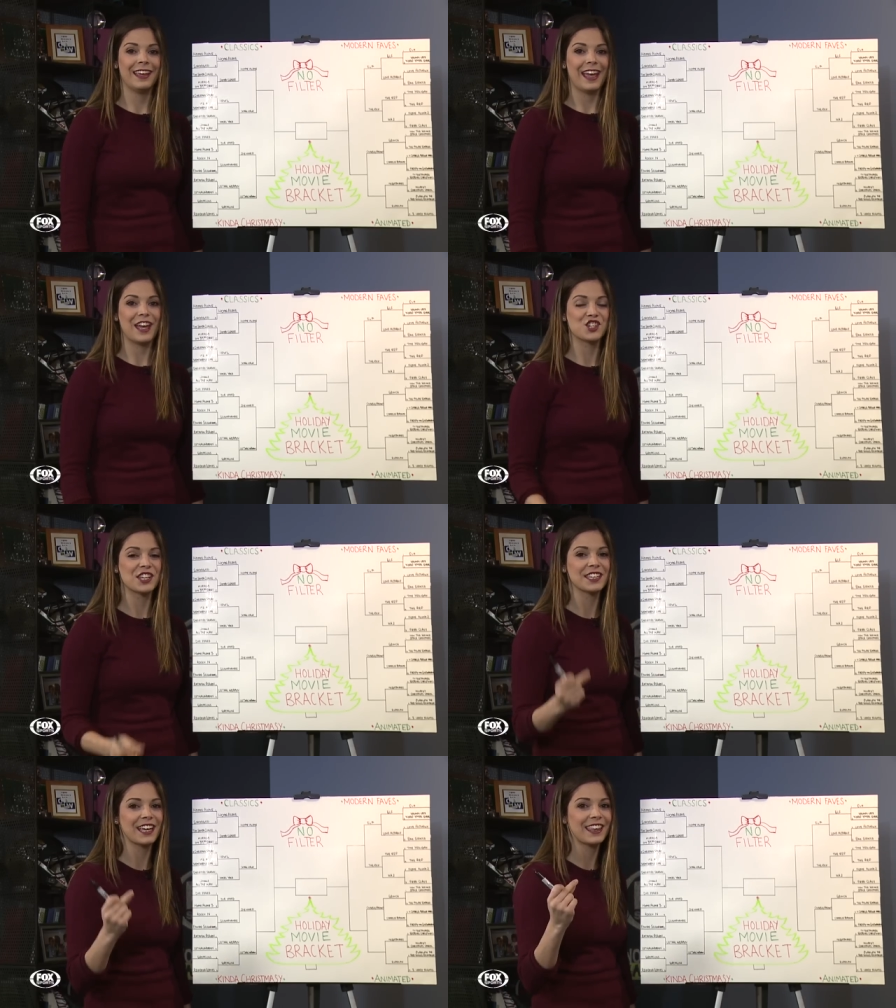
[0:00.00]
And
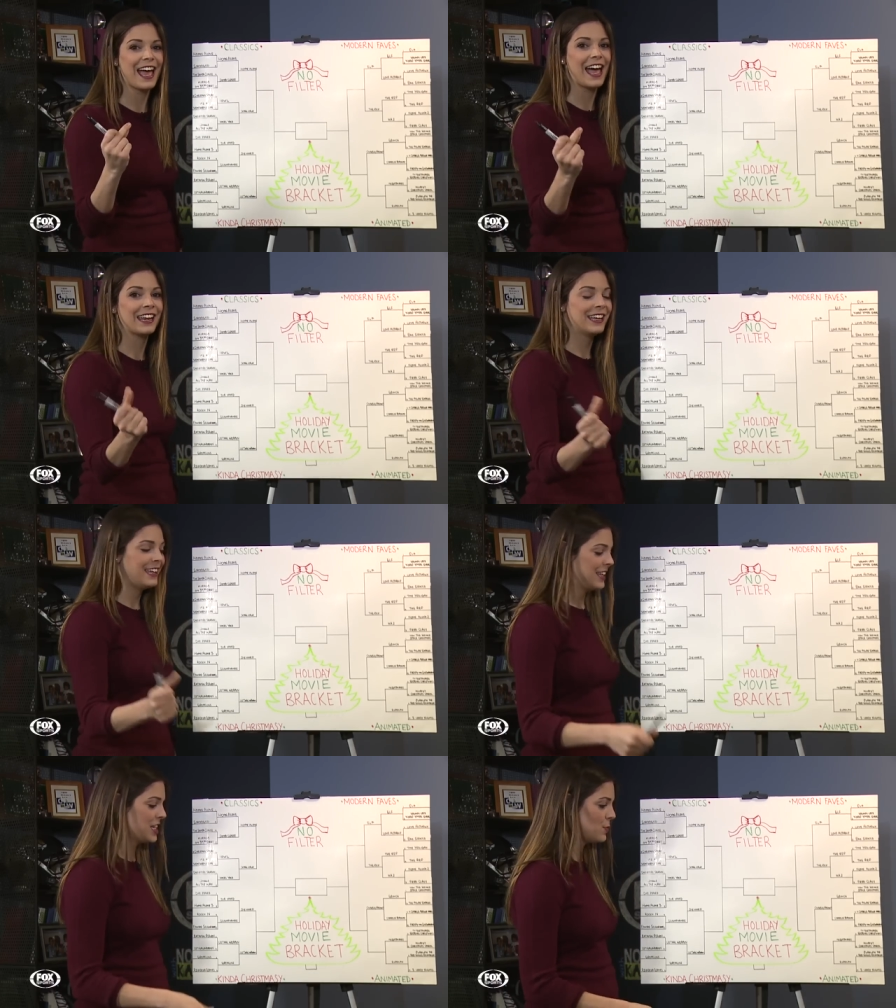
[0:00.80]
just like that,
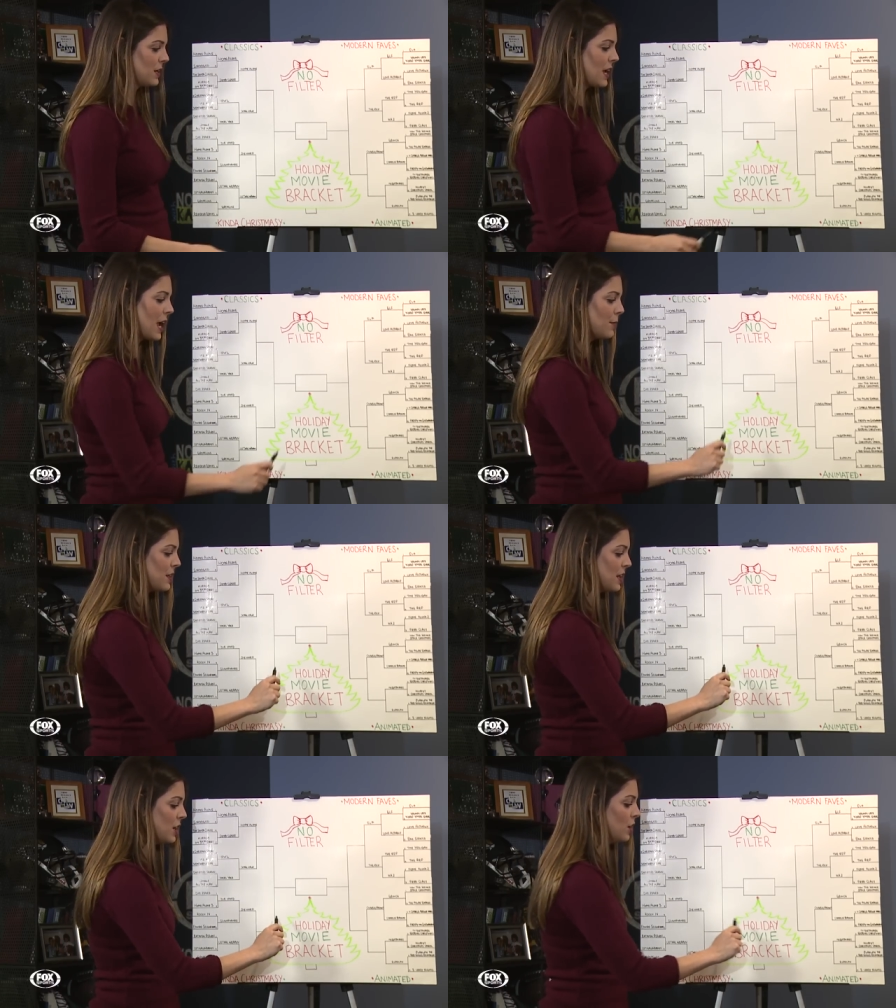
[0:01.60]
this became
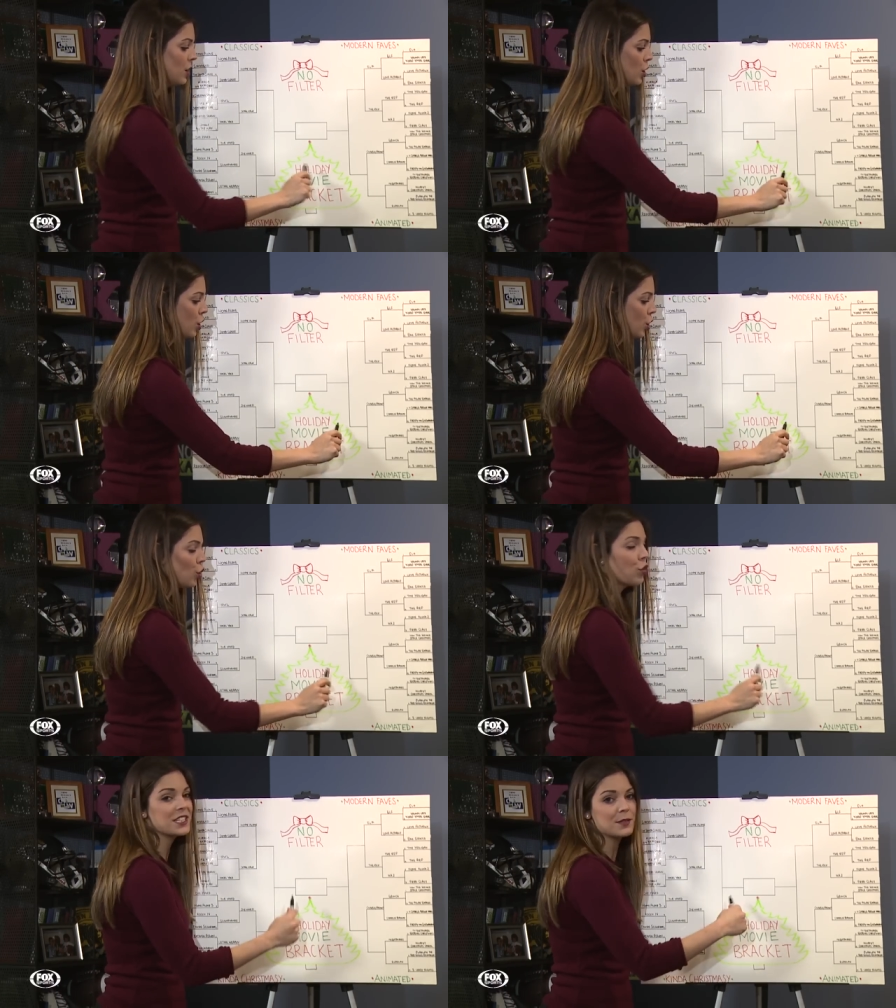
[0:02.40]
the
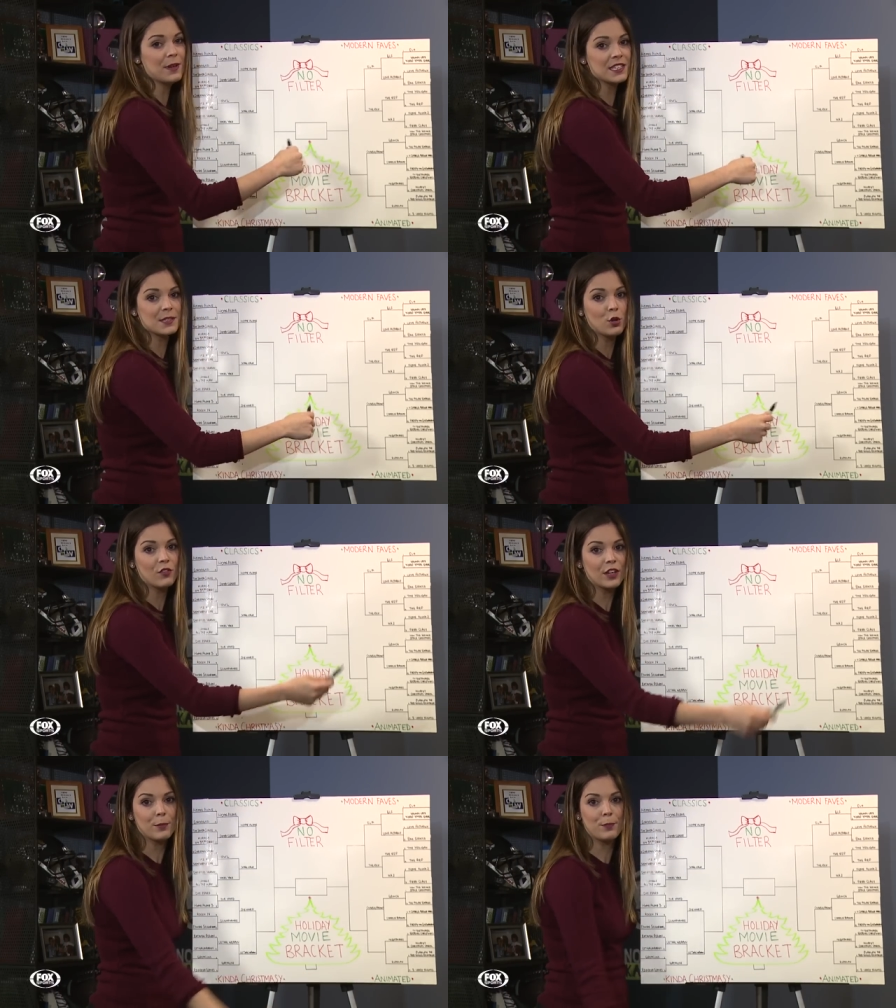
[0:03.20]
Christmas
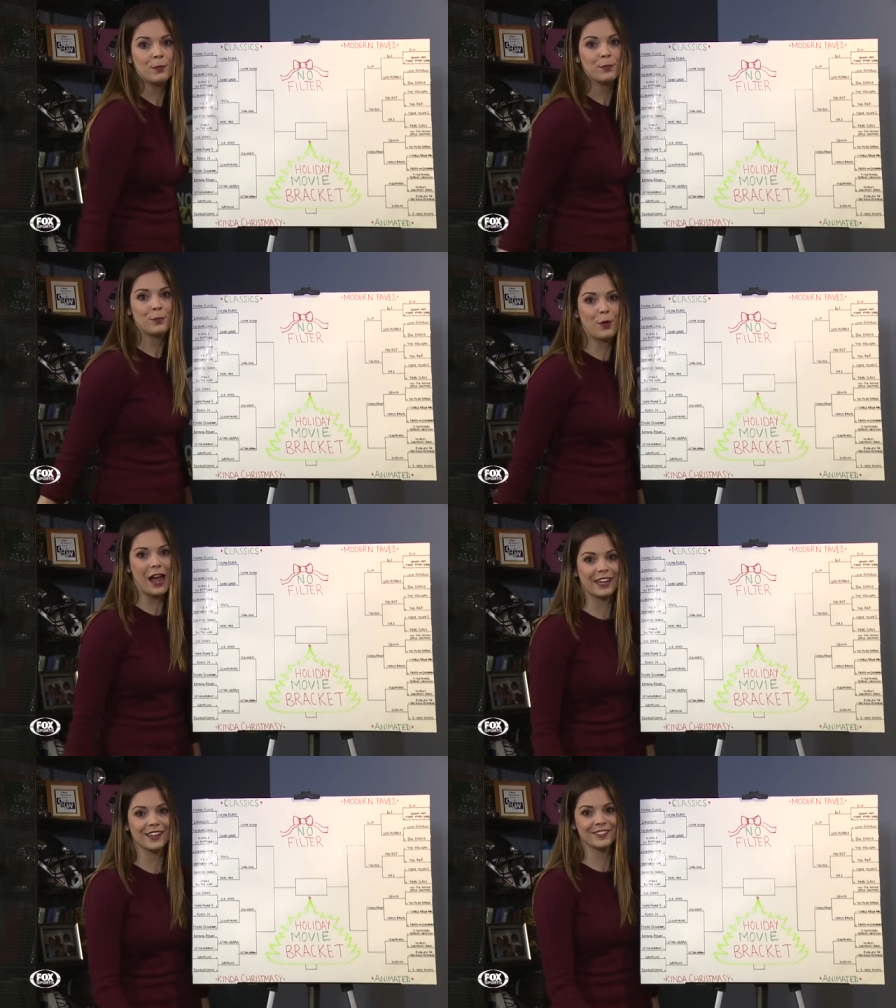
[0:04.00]
movie
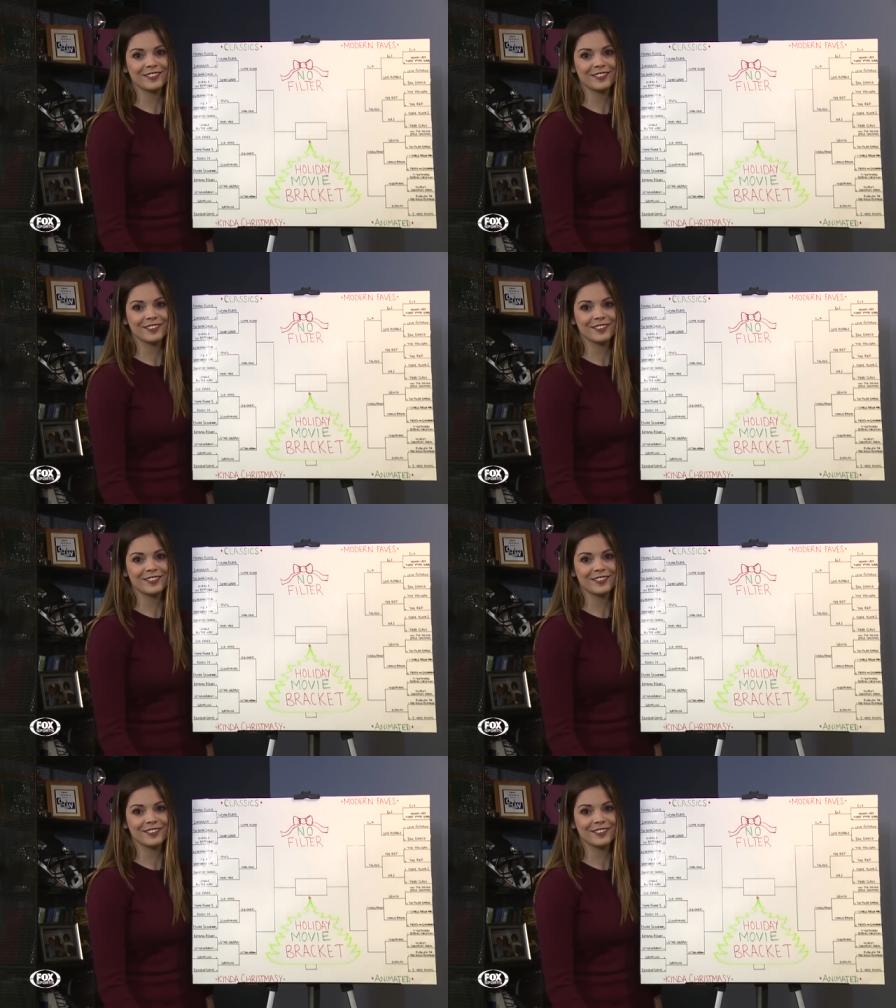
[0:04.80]
bracket.